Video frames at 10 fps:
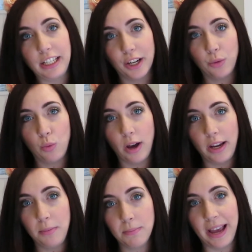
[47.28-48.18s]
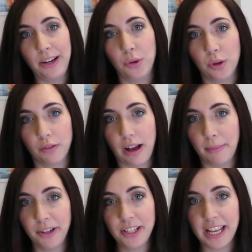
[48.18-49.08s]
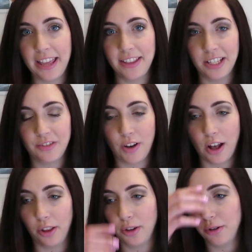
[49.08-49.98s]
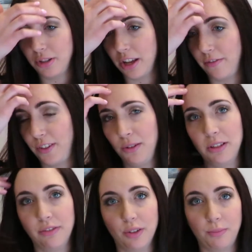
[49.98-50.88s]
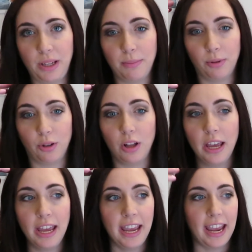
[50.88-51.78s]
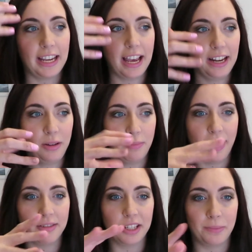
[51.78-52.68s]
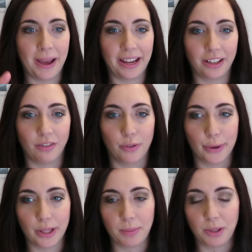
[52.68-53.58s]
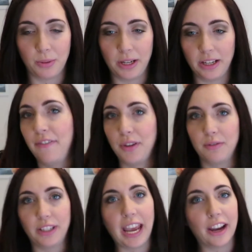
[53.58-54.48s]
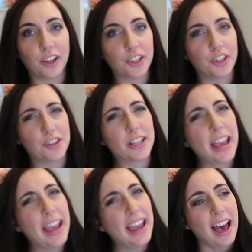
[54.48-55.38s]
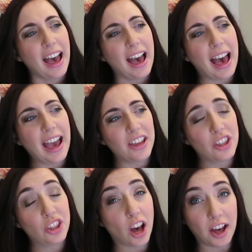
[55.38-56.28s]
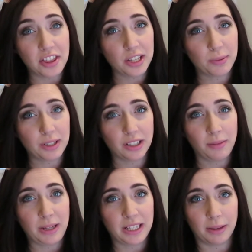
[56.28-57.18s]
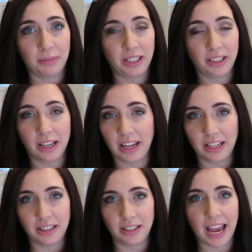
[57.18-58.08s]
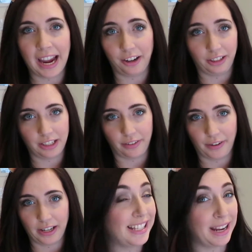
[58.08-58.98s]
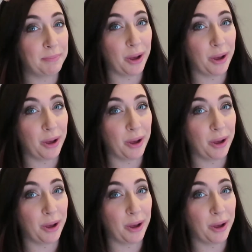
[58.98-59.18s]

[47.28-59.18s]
Year One by Nora Roberts, and this follows a few different people. It kind of bounces back and forth between a few of the characters. I thought this was going to be something entirely different. It's a